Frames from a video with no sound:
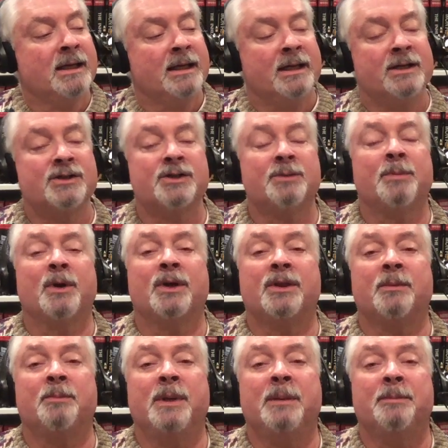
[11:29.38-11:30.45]
Here's a book
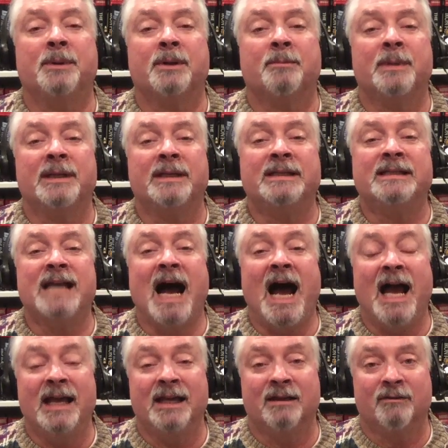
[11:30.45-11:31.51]
that people have been
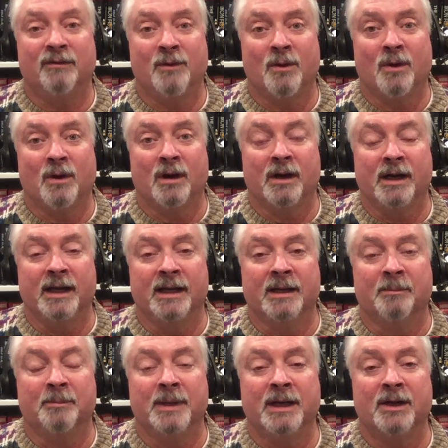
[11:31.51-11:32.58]
dying for in a
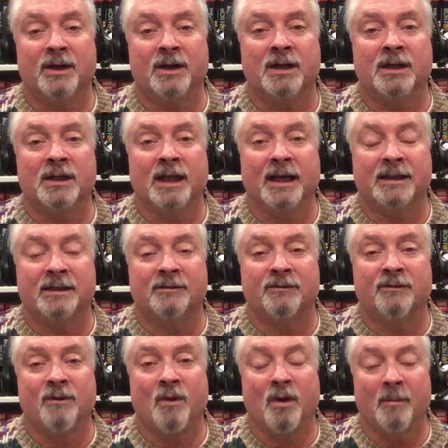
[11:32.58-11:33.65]
bigger collected
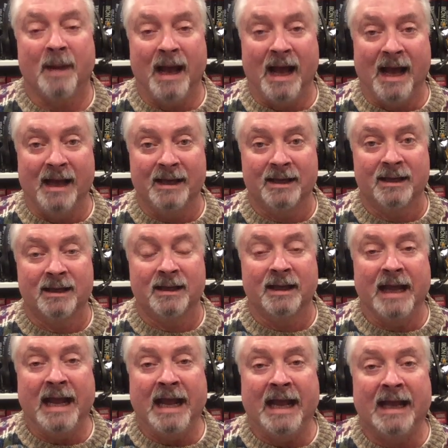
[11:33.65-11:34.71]
format.
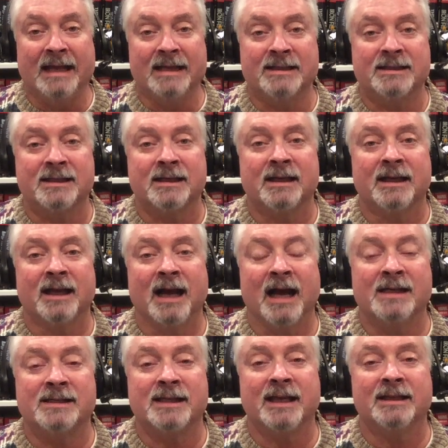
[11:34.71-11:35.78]
And I
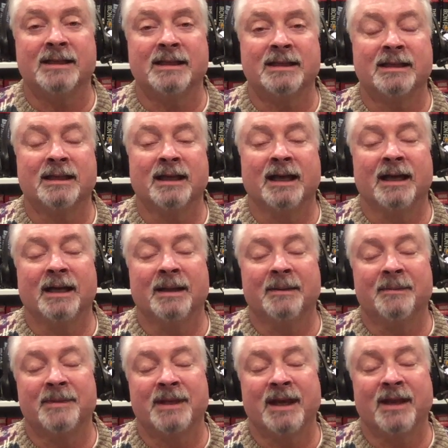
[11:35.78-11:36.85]
said
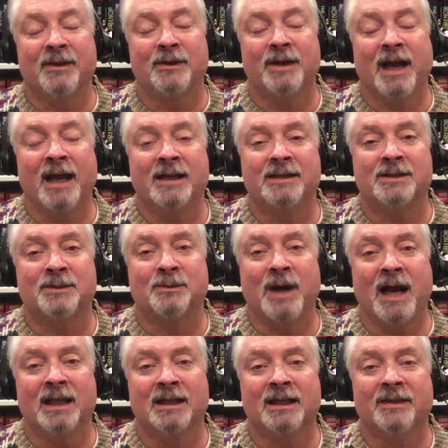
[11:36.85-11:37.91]
the other night to
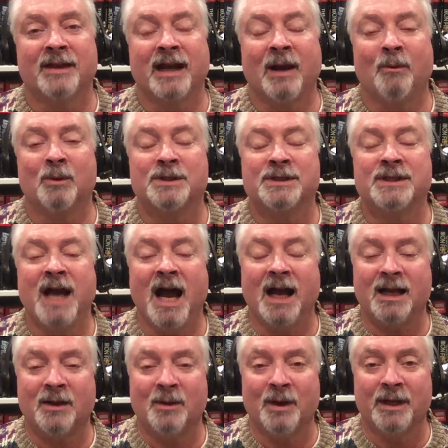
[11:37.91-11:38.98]
Riley that I was
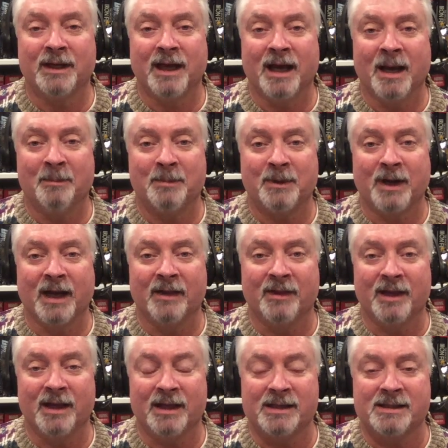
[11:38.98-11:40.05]
not going to upgrade
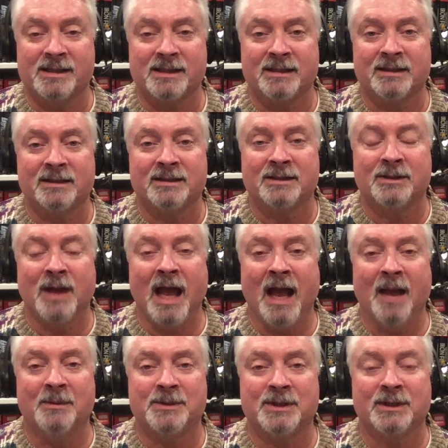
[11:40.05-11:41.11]
this to
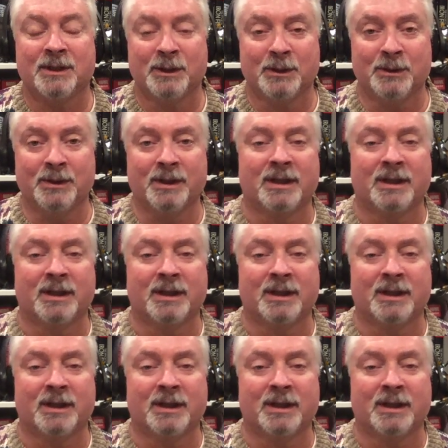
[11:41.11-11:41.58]
Absolute.